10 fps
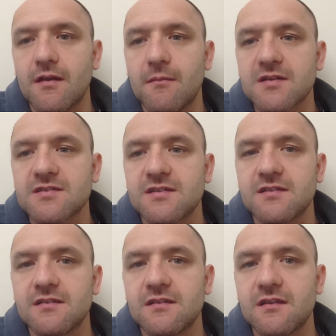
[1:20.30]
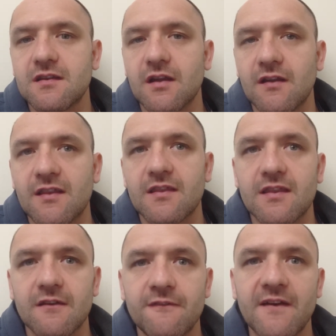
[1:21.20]
imagine
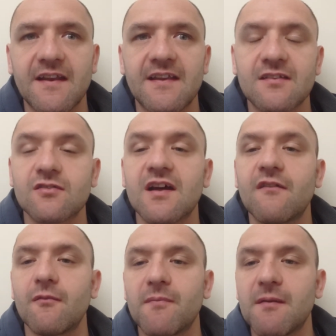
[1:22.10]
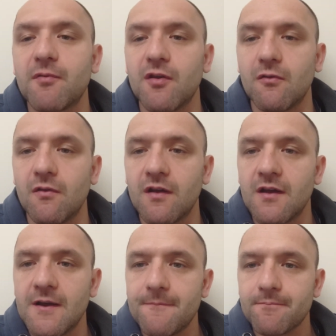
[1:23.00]
the effect that this could have on people who
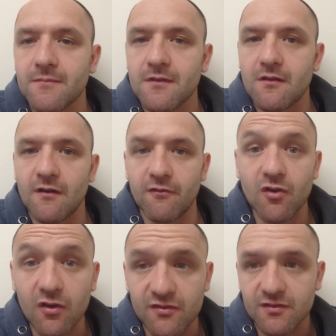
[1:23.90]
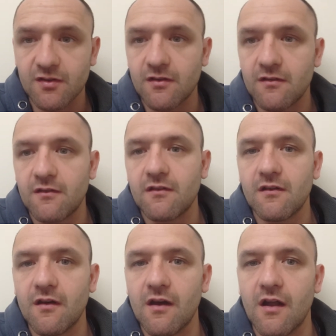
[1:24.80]
have lost
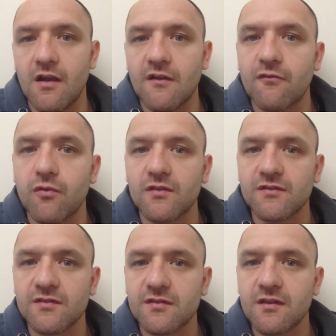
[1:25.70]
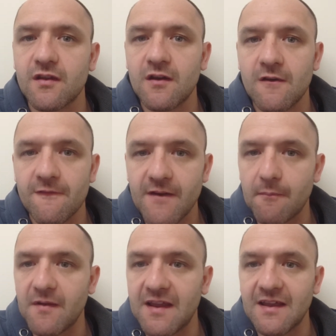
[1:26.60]
loved ones,
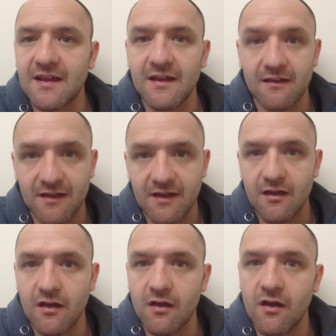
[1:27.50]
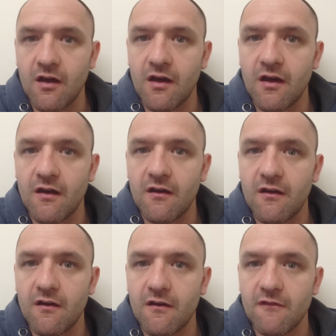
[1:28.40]
family,
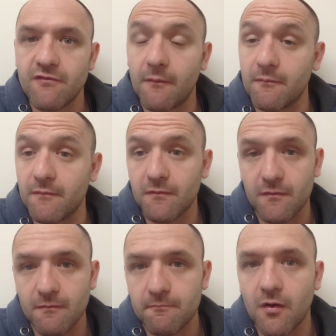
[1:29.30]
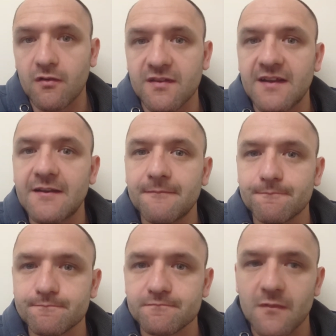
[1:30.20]
from boxing
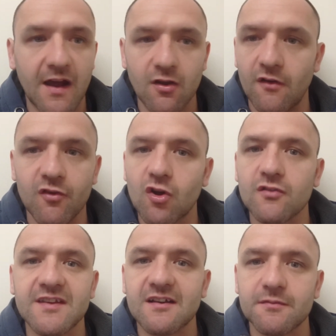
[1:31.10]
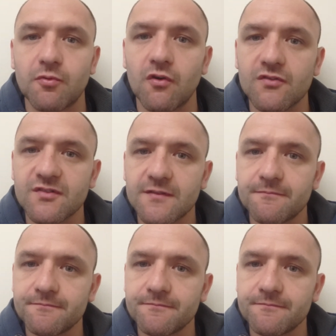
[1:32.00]
and other contact sports,